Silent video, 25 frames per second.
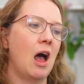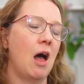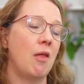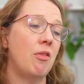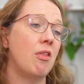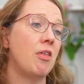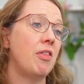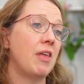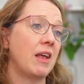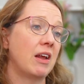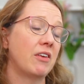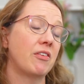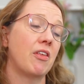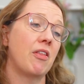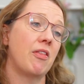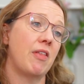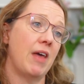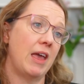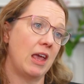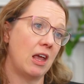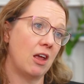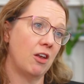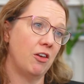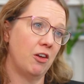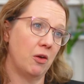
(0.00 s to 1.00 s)
and the things that
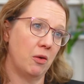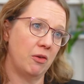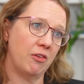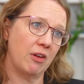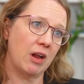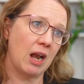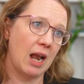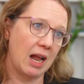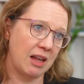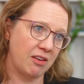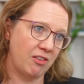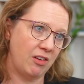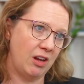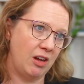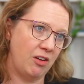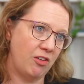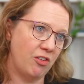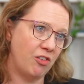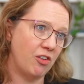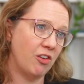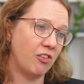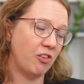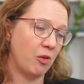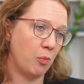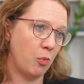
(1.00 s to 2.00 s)
they can do as a class
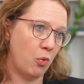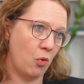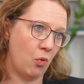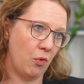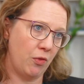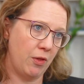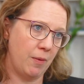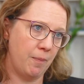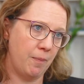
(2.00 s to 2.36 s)
teacher to support